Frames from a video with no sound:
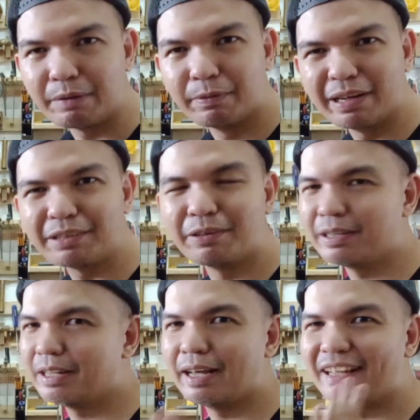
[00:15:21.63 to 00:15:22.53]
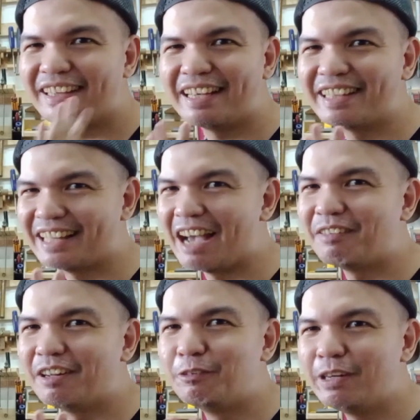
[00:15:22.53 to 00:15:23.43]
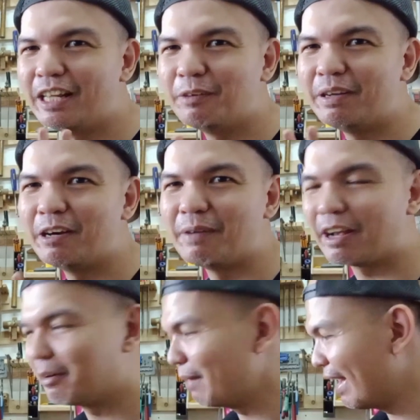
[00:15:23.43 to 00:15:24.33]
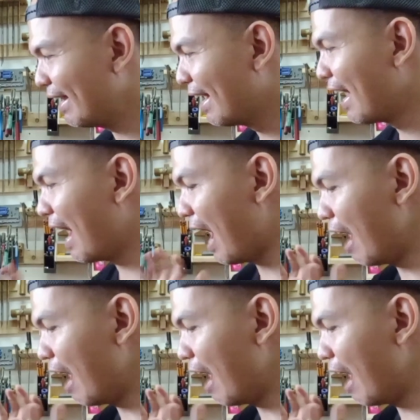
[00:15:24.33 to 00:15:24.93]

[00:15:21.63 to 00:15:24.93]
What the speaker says: favorite or the things that I would really, really recommend,